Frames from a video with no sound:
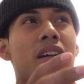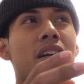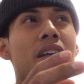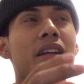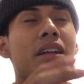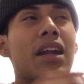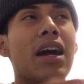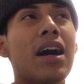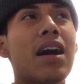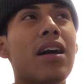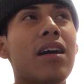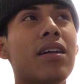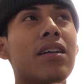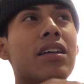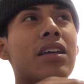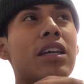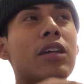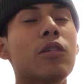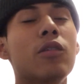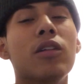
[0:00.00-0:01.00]
not
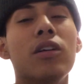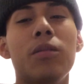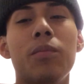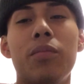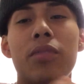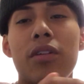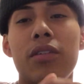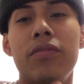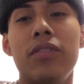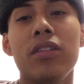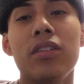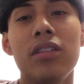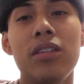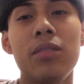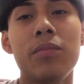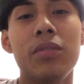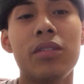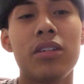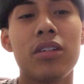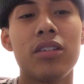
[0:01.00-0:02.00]
heal up perfectly
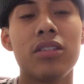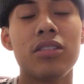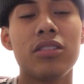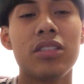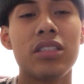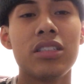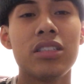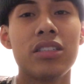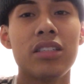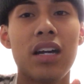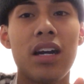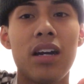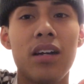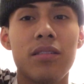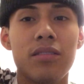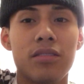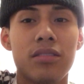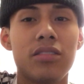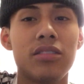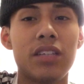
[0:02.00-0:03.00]
because it's not
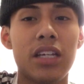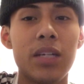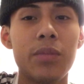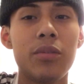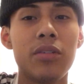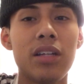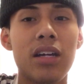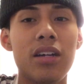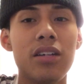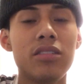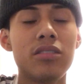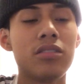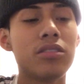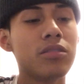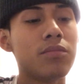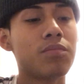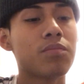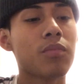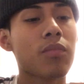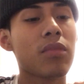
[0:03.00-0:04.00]
stabilized.
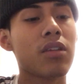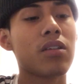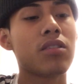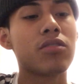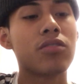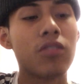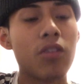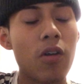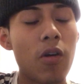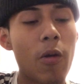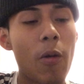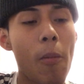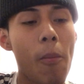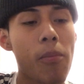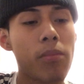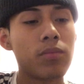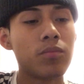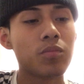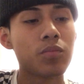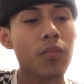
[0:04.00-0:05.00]
So
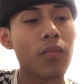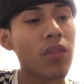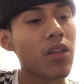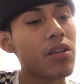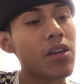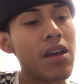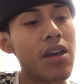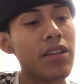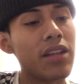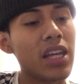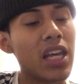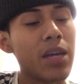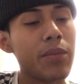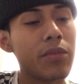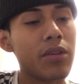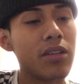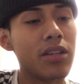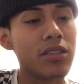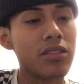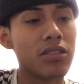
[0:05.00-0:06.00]
yeah, they gave me
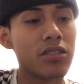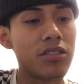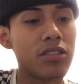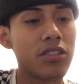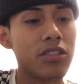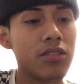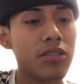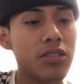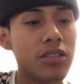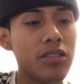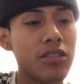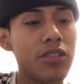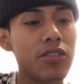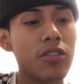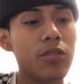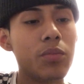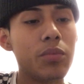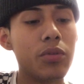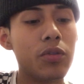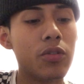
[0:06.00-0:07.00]
like this little
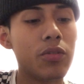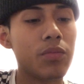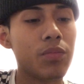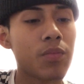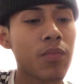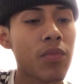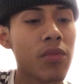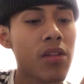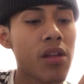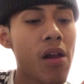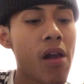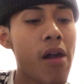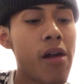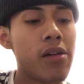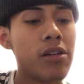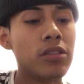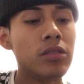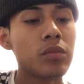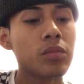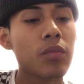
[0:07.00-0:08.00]
boot
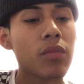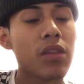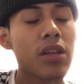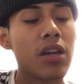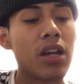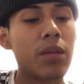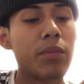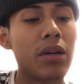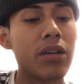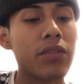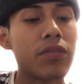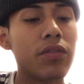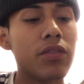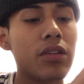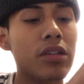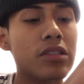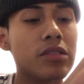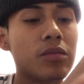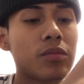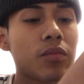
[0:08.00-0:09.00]
in my
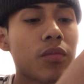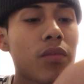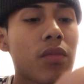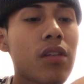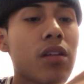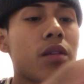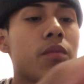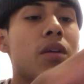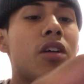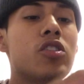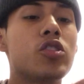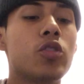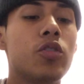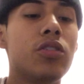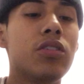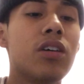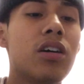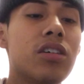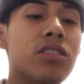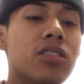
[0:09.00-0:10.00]
foot. I'm gonna show you
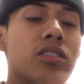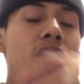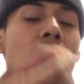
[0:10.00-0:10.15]
guys.